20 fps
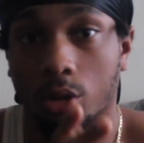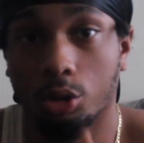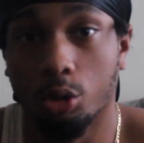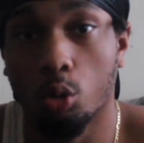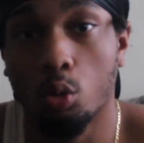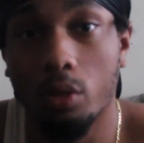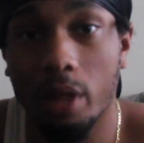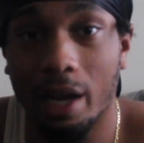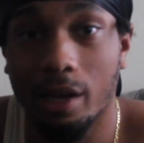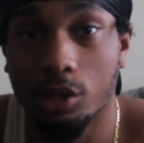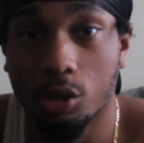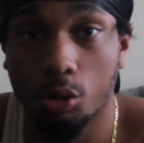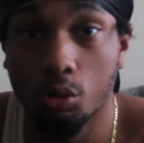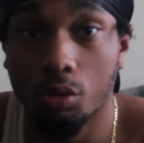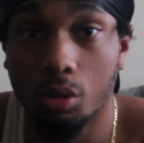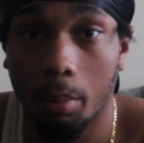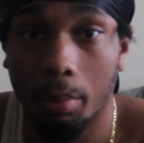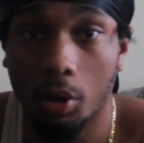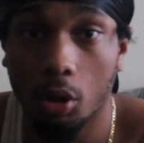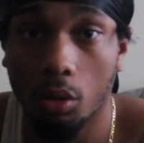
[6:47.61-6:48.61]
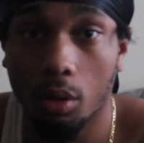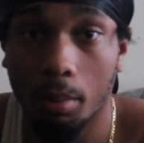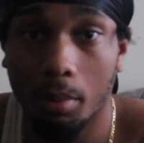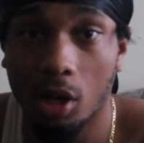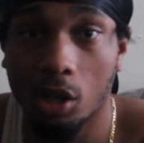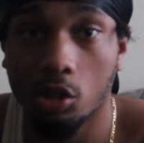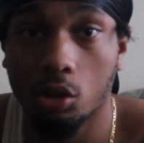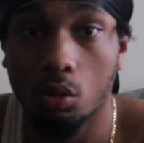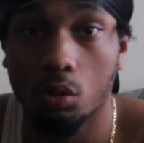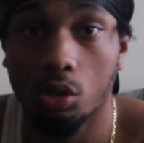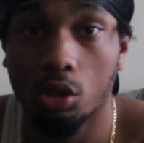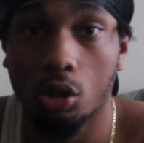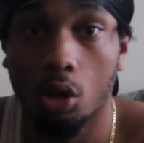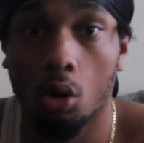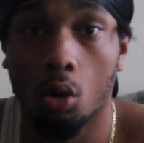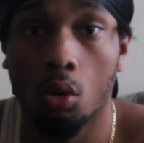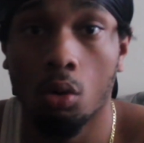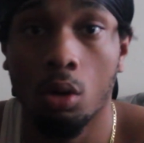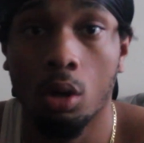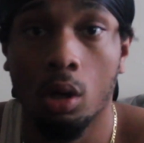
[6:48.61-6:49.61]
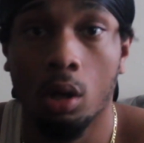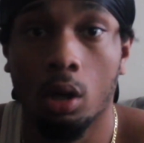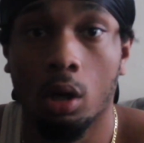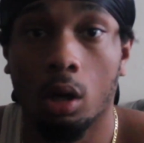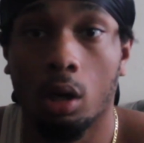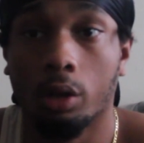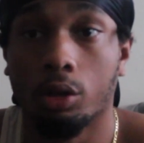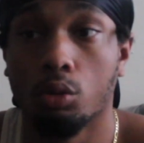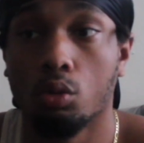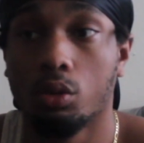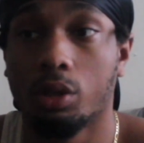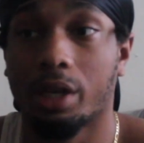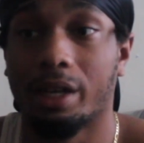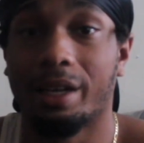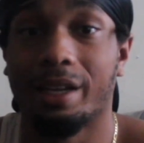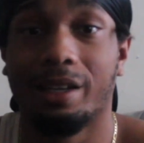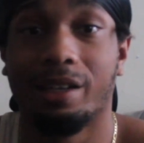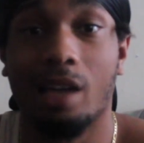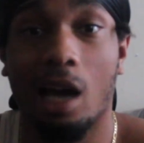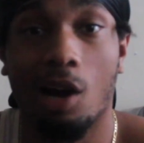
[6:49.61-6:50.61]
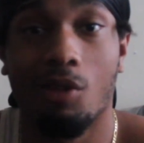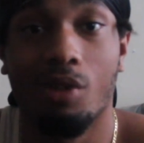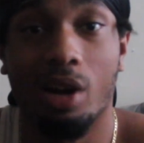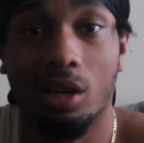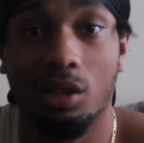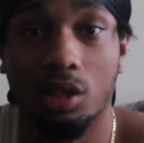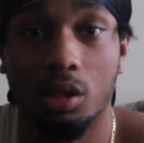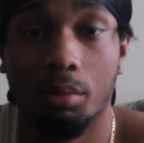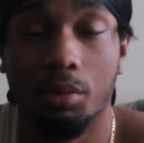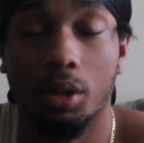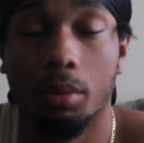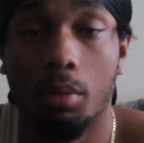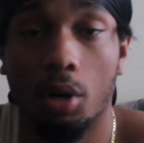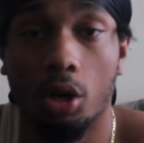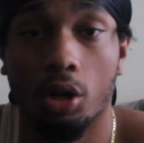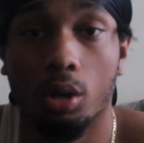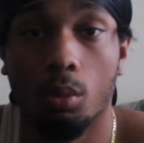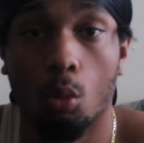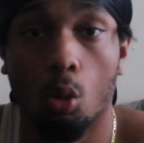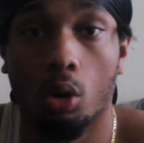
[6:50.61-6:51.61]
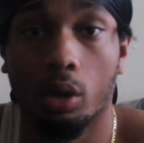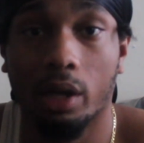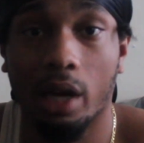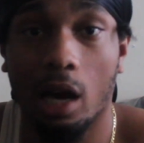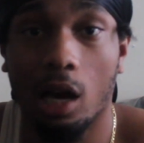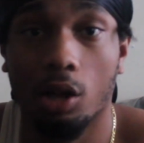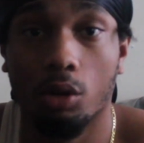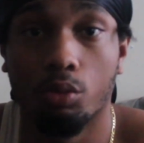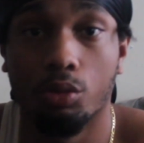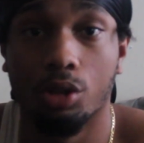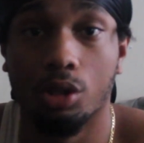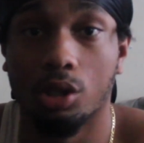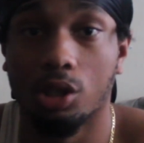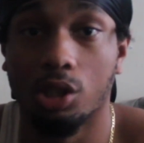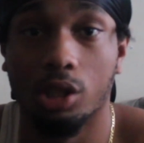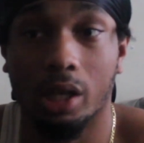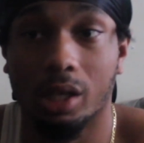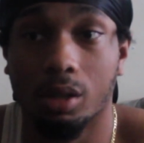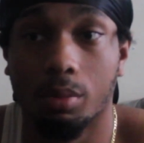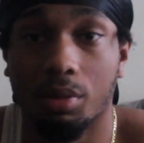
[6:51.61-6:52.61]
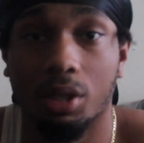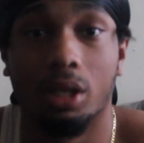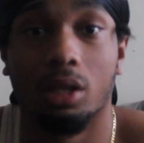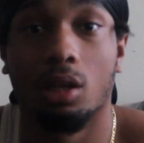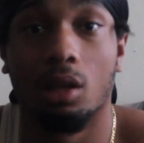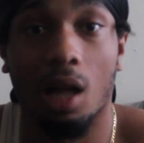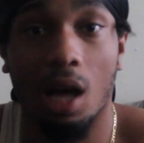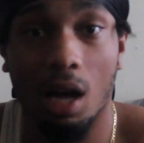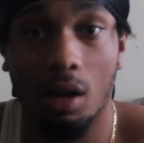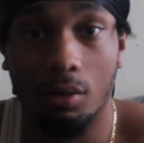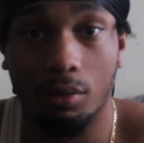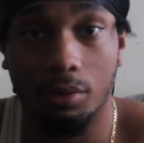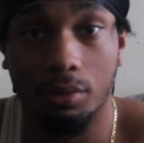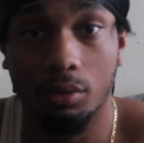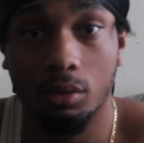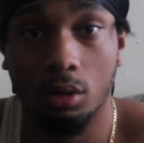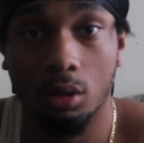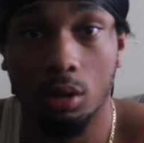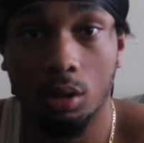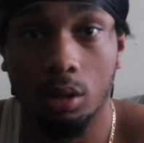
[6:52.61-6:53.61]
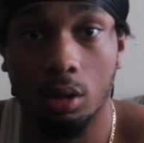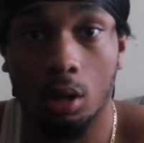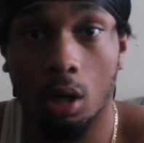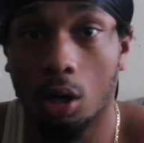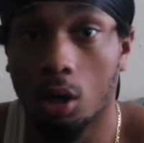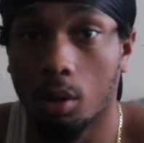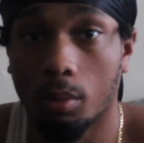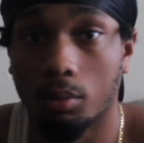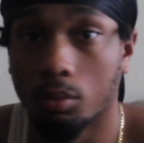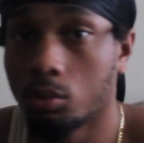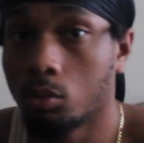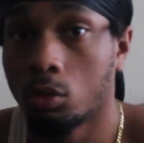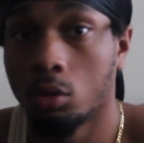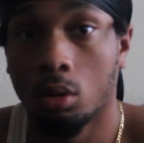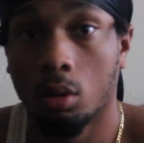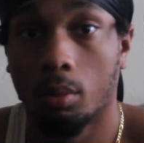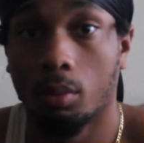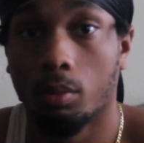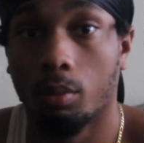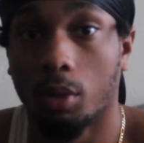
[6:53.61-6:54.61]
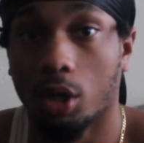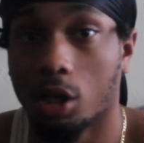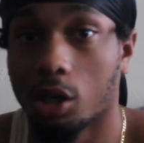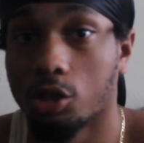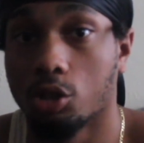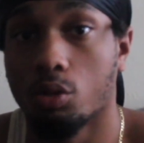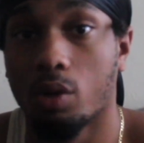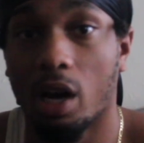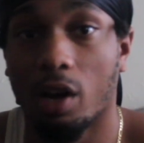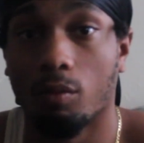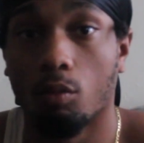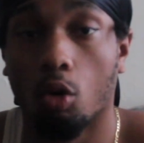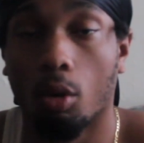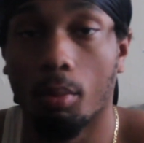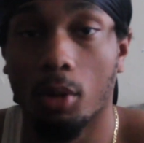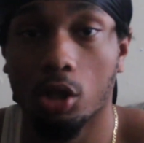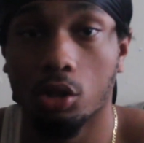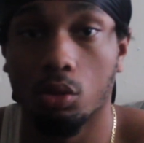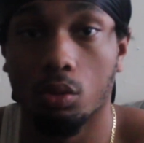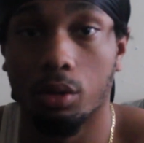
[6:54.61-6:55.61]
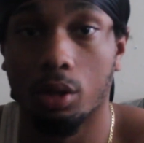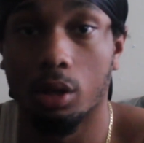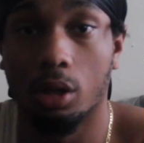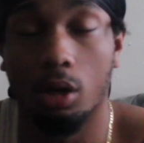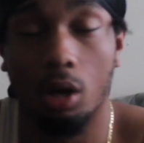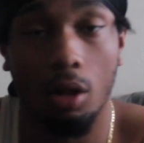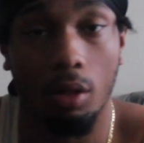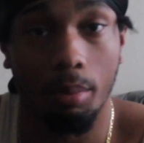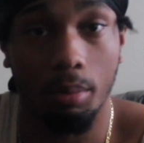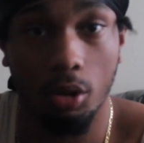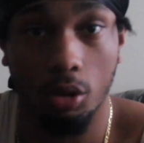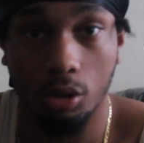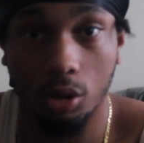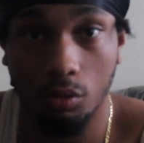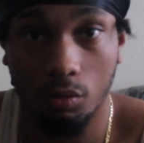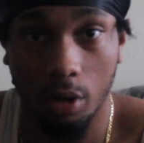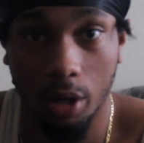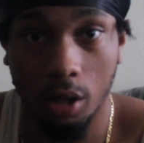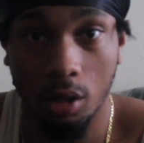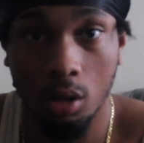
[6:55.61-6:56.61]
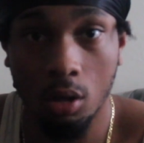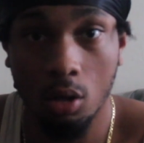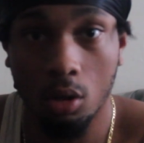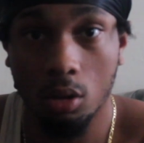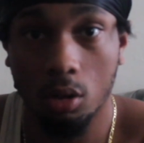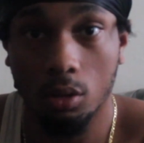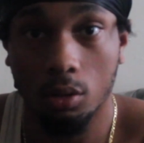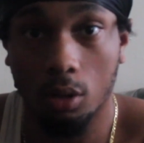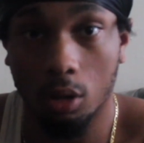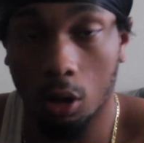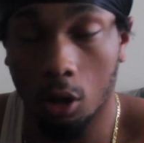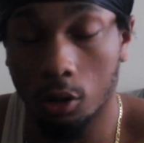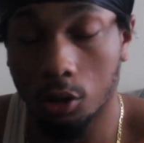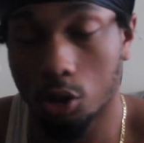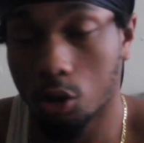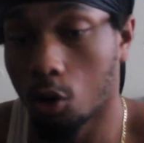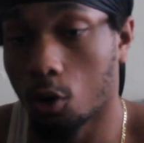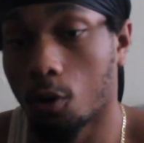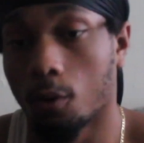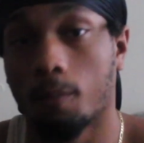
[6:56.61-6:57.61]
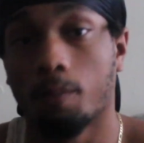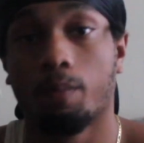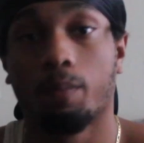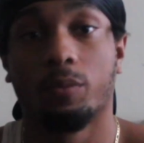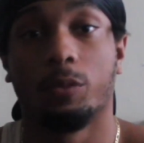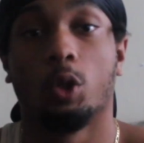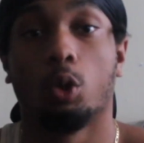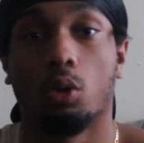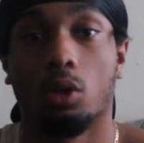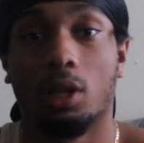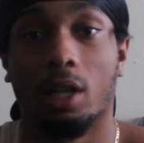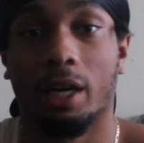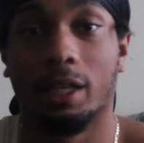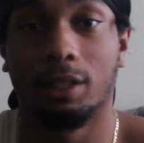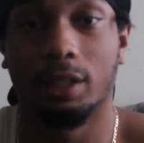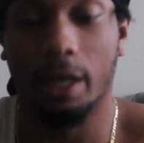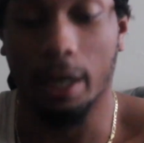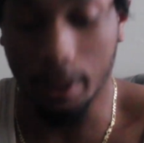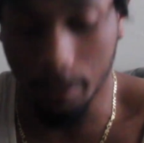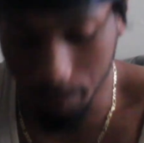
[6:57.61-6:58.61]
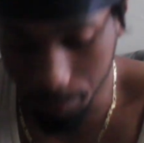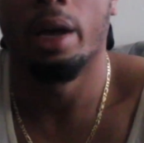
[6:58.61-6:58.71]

do that so you can build the muscle, so you could indirectly be burning more calories just being alive, because you have more muscle than another person, right? So do it like that.